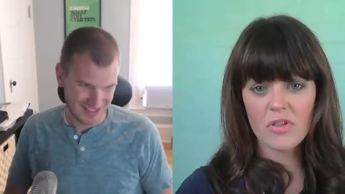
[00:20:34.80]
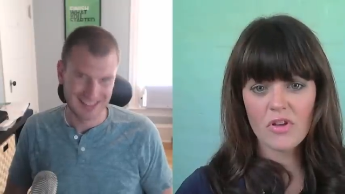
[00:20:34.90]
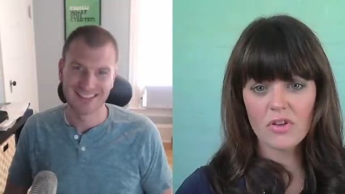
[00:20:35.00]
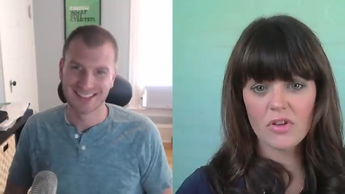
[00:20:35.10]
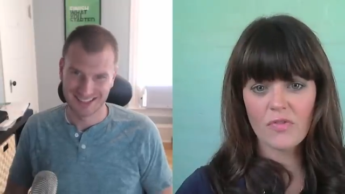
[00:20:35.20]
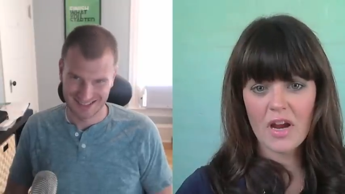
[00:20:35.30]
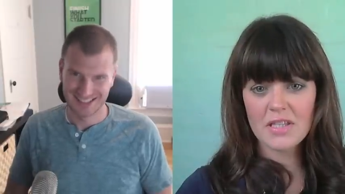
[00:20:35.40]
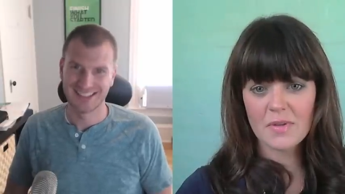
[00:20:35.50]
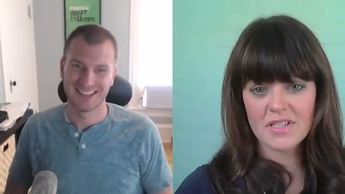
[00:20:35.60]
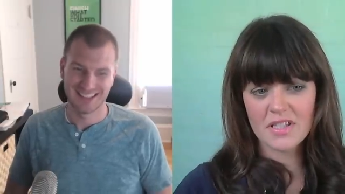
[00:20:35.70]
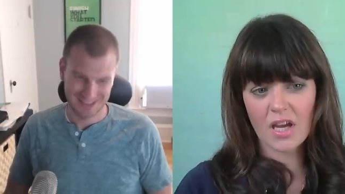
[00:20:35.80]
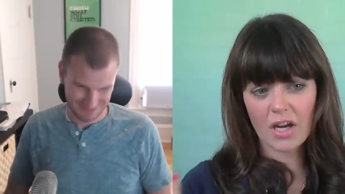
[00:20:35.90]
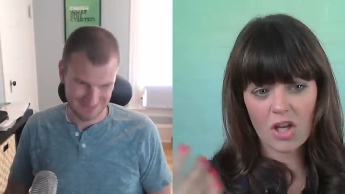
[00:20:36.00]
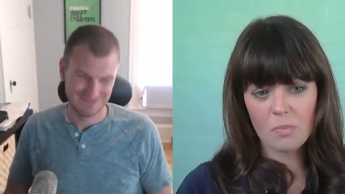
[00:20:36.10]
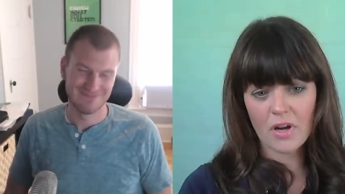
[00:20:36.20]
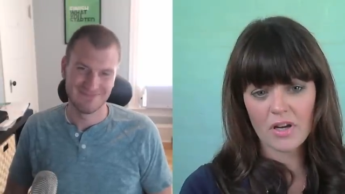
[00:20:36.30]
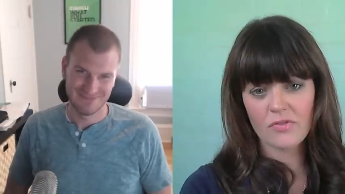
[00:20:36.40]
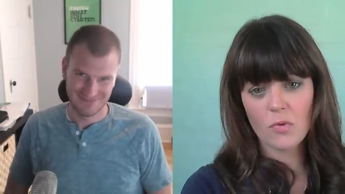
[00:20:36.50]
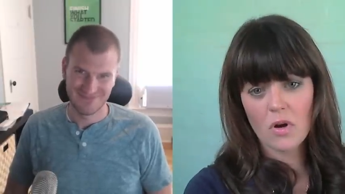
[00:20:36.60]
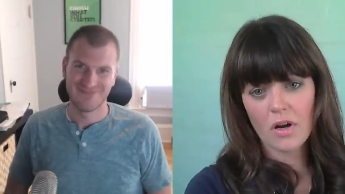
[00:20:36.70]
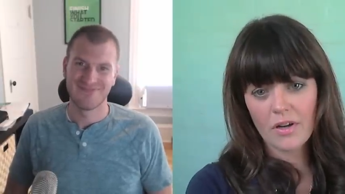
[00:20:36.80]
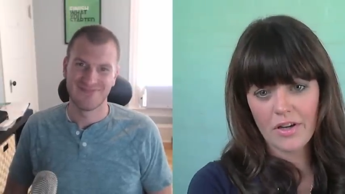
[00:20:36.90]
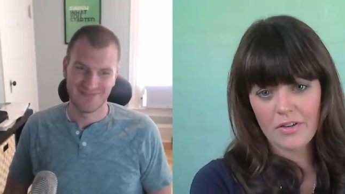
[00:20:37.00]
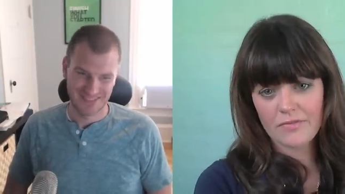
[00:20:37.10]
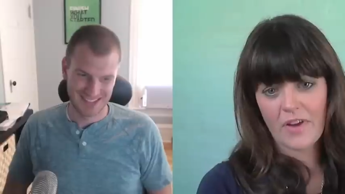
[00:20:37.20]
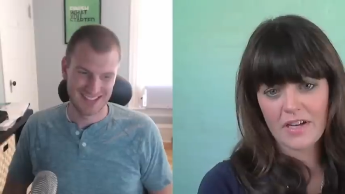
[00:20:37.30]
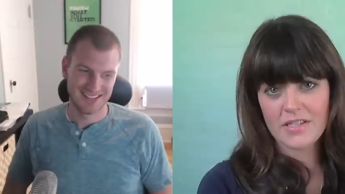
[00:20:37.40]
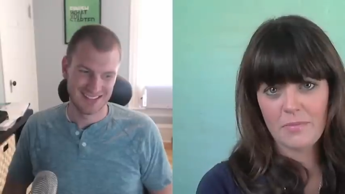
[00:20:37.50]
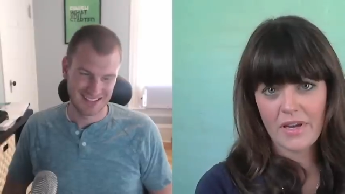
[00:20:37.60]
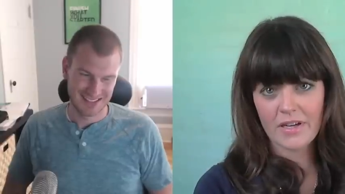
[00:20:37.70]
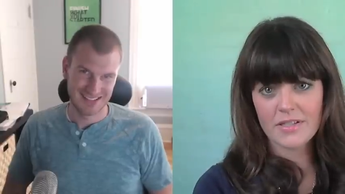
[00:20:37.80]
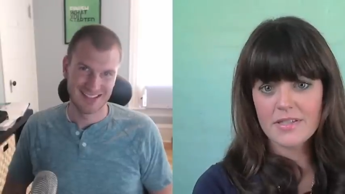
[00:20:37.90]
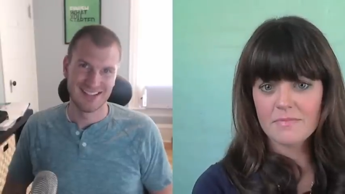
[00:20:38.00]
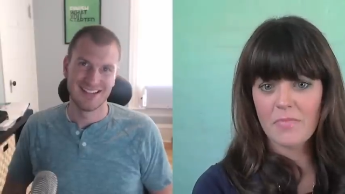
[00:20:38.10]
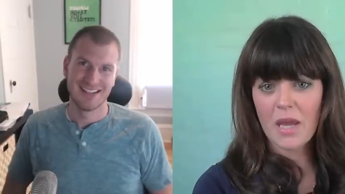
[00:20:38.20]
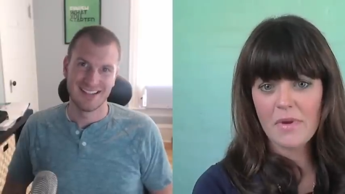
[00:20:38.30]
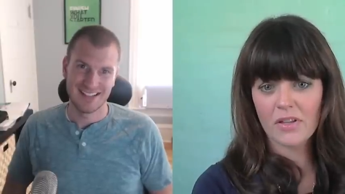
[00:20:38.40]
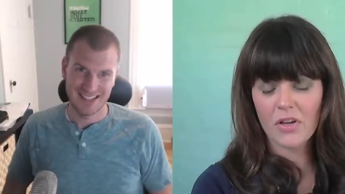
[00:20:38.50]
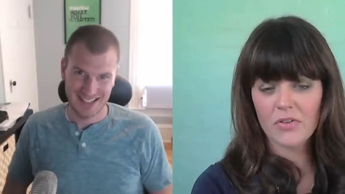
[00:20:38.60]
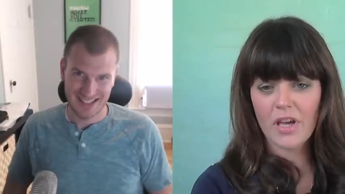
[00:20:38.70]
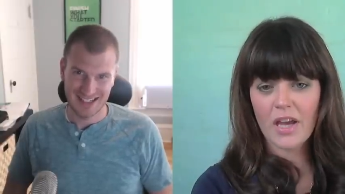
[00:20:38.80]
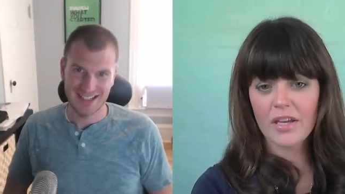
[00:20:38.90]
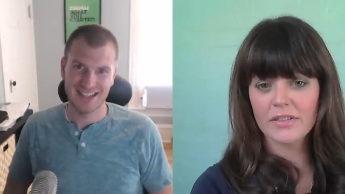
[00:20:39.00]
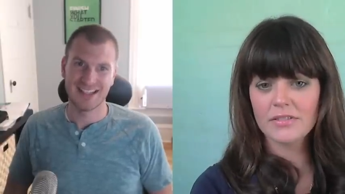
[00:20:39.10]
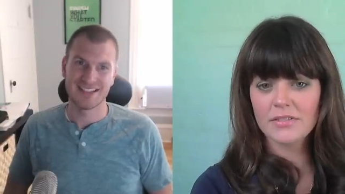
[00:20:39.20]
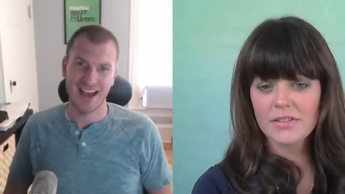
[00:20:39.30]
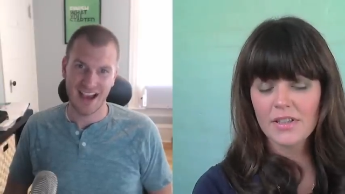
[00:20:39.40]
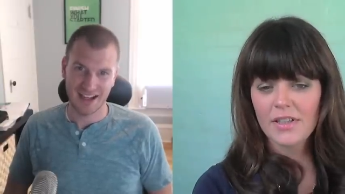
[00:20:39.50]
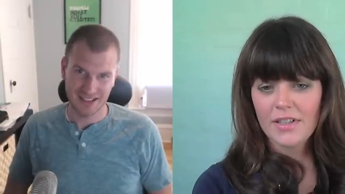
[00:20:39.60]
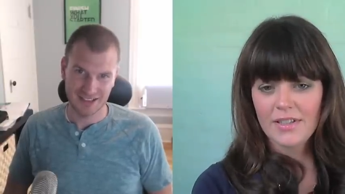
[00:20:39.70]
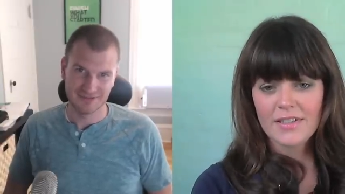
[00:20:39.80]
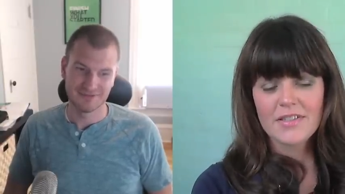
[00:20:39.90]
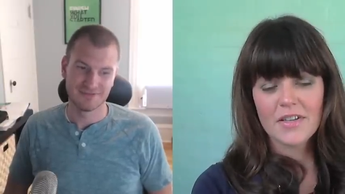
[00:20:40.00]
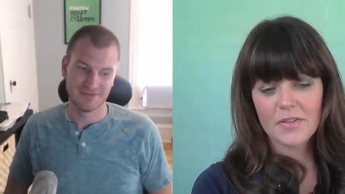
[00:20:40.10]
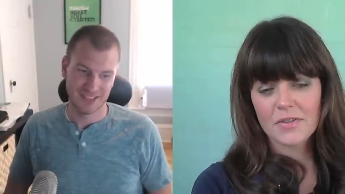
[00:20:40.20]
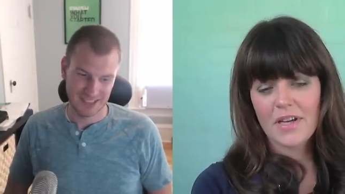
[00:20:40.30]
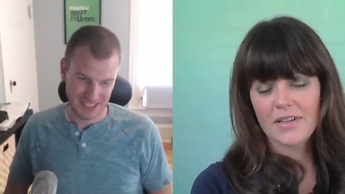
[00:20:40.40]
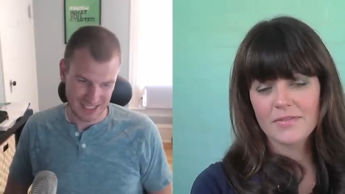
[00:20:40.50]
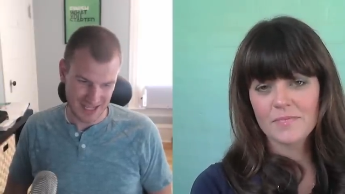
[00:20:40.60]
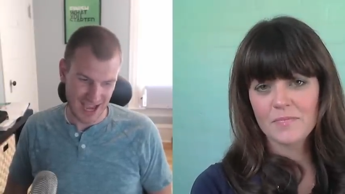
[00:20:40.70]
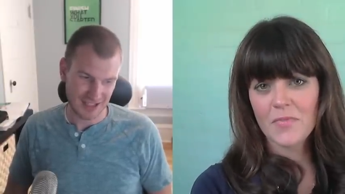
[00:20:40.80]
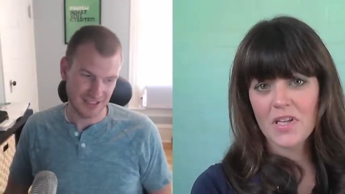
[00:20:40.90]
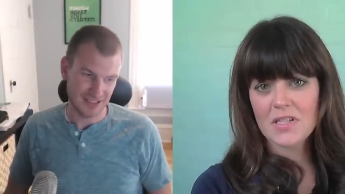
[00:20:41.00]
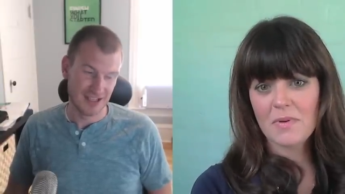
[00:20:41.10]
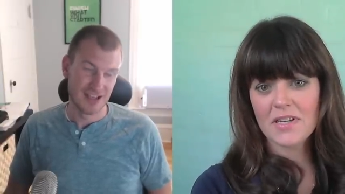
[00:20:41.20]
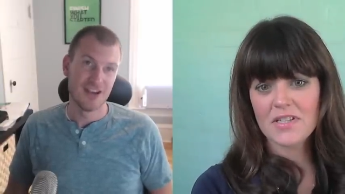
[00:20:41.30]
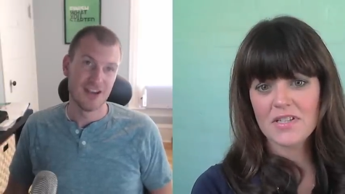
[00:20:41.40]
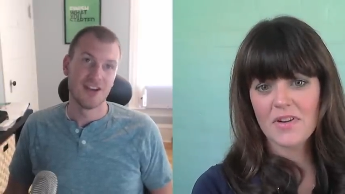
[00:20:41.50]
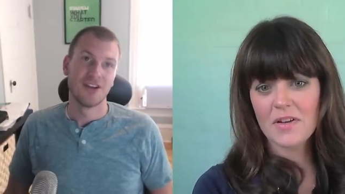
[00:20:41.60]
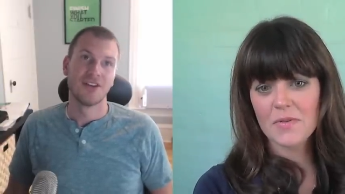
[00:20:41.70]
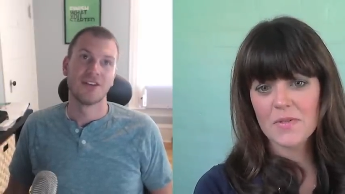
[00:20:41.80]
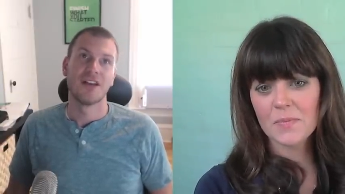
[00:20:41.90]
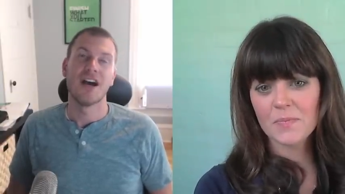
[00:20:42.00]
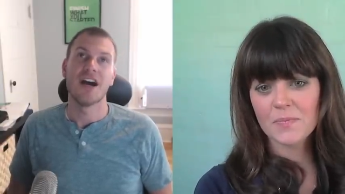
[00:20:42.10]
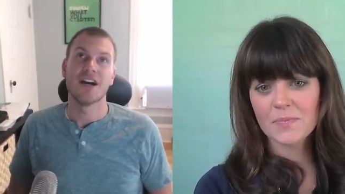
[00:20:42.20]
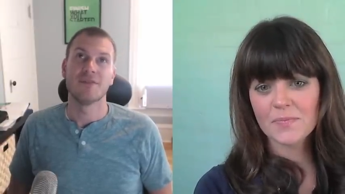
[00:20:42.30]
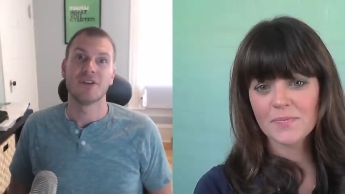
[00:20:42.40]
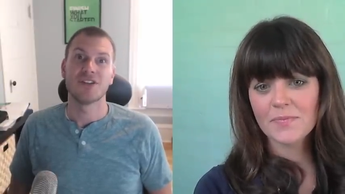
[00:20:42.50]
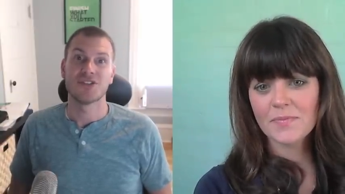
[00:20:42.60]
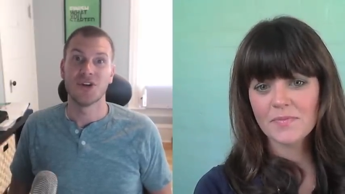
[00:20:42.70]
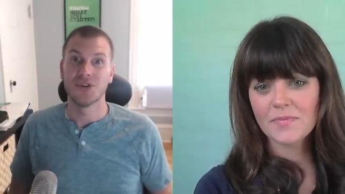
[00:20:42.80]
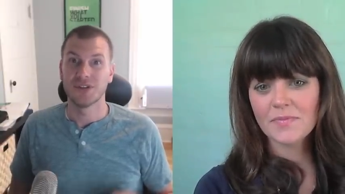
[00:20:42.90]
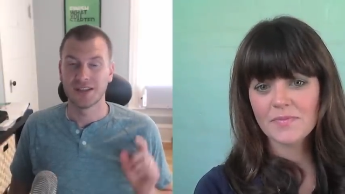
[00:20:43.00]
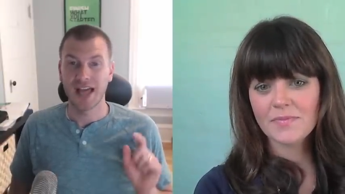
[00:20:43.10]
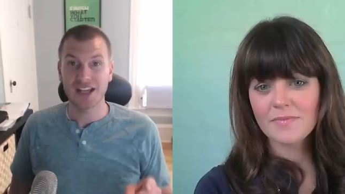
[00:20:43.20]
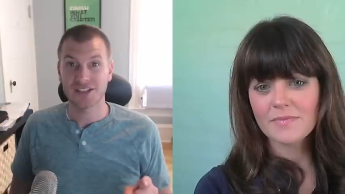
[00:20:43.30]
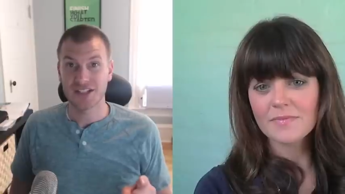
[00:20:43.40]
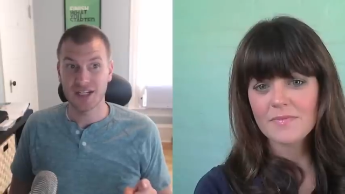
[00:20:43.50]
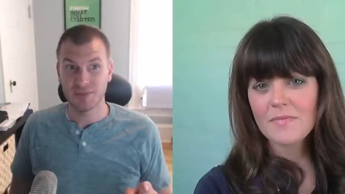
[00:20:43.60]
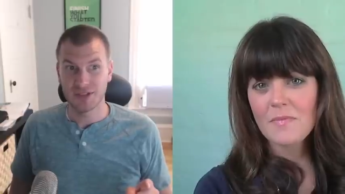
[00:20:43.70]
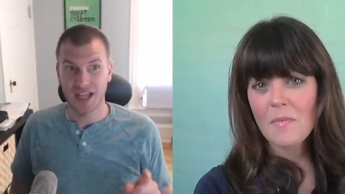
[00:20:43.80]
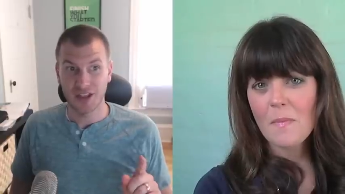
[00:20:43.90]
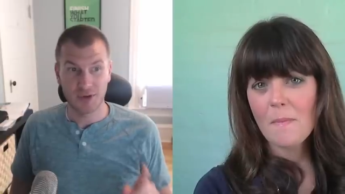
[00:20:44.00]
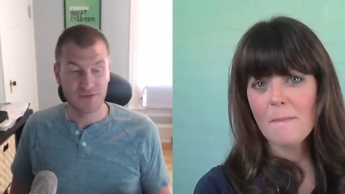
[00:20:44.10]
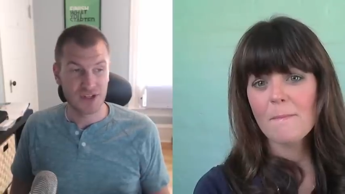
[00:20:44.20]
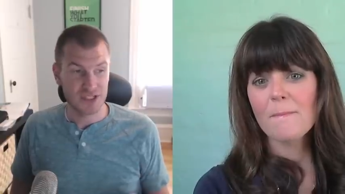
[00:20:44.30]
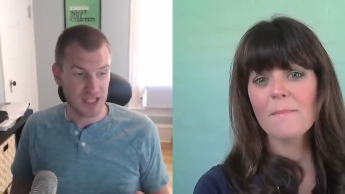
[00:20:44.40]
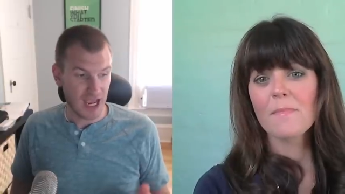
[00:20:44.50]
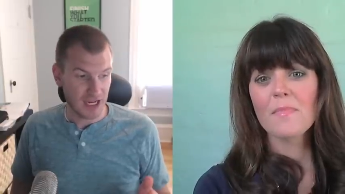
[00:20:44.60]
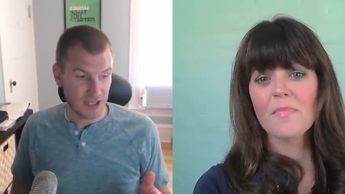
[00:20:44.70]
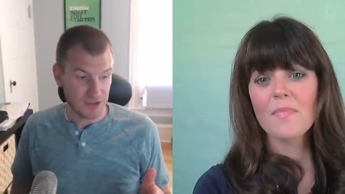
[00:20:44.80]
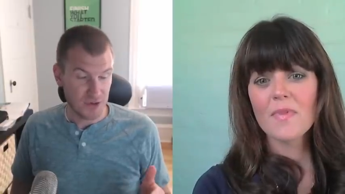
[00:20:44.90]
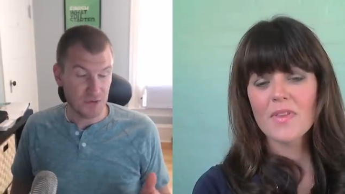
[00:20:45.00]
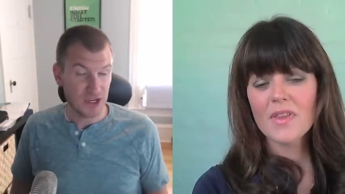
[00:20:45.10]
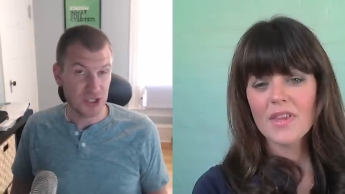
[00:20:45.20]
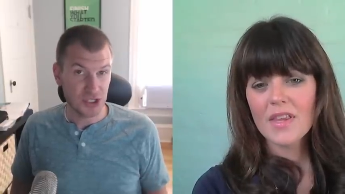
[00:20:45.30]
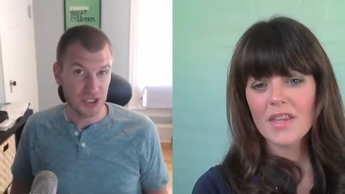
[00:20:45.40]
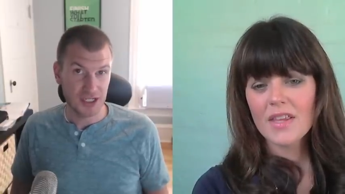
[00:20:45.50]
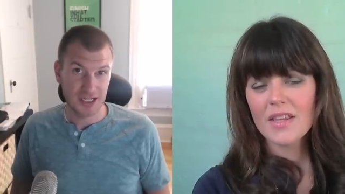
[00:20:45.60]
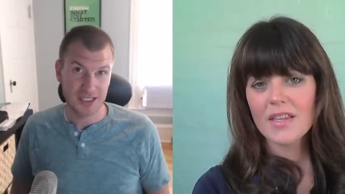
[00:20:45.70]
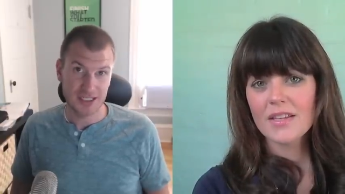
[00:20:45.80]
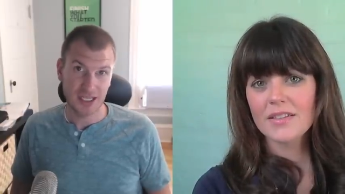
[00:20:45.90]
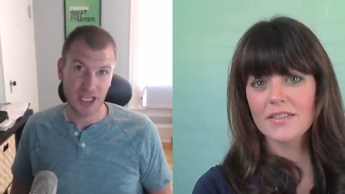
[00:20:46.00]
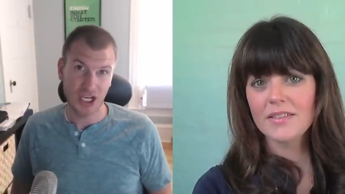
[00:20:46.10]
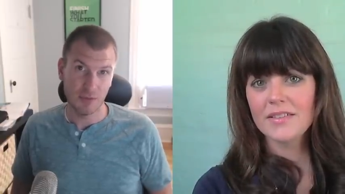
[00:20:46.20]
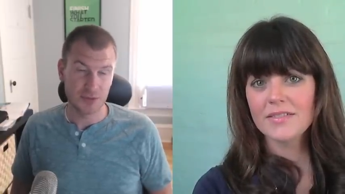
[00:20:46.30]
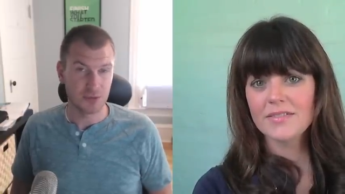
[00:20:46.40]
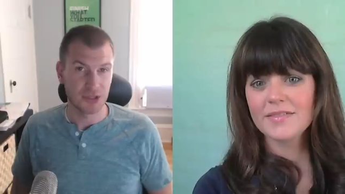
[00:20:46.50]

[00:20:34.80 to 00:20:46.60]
Speaker 1: with all their friends because it's got a coupon for you know fancy pants, baby clothing, and exactly. So yeah,
Speaker 2: exactly. It's passed around. Um, and so last tip, now that we've just added this new feature in Sticky Albums with